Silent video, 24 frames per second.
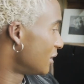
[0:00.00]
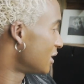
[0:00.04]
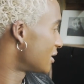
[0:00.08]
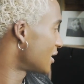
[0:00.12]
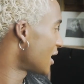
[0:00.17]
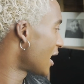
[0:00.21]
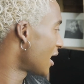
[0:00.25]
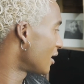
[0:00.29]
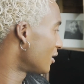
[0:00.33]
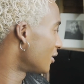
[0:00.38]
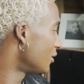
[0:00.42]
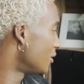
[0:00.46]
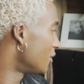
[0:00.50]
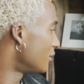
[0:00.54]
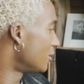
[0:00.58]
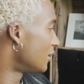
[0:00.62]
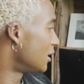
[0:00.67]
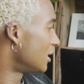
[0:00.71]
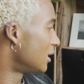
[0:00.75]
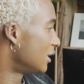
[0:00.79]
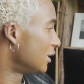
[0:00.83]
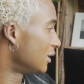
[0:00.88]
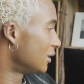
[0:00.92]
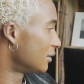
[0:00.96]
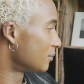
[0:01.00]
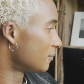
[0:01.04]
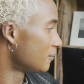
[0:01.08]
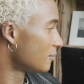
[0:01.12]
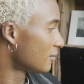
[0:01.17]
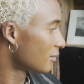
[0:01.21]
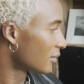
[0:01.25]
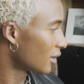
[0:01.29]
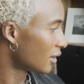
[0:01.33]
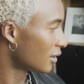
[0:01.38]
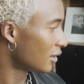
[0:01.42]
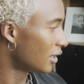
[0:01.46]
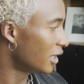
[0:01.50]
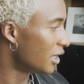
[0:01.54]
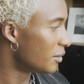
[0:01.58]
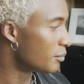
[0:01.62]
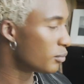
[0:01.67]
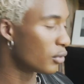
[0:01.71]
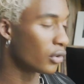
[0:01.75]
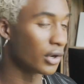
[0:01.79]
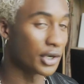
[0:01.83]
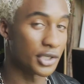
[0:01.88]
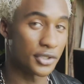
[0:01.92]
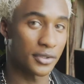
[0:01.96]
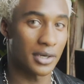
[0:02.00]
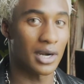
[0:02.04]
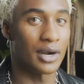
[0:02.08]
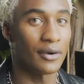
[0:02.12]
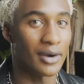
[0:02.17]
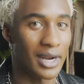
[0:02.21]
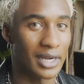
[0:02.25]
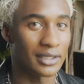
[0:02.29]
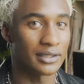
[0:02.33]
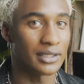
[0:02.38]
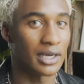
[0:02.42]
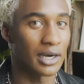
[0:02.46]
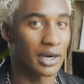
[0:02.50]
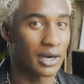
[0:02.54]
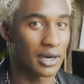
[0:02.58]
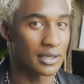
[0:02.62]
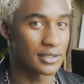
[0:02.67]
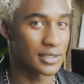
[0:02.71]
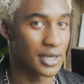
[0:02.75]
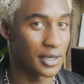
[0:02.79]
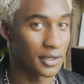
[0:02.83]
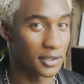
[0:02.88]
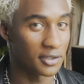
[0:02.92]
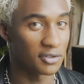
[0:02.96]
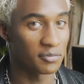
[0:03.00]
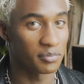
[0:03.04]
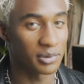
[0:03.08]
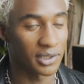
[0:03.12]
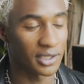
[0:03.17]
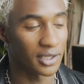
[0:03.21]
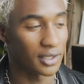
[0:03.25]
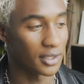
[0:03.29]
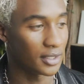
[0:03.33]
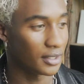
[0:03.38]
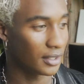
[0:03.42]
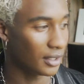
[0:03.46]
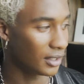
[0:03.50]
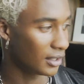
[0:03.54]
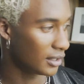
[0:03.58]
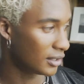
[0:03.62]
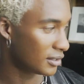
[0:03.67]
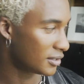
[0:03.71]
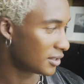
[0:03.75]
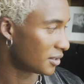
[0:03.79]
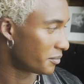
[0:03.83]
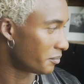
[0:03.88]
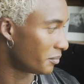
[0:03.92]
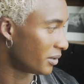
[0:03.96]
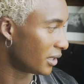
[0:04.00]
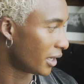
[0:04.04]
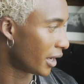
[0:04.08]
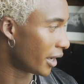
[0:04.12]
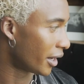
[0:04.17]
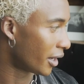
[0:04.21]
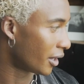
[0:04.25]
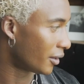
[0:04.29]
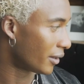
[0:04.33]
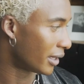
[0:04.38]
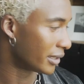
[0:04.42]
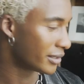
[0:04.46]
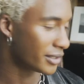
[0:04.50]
It's got a little keyboard tray right there because I do play some piano.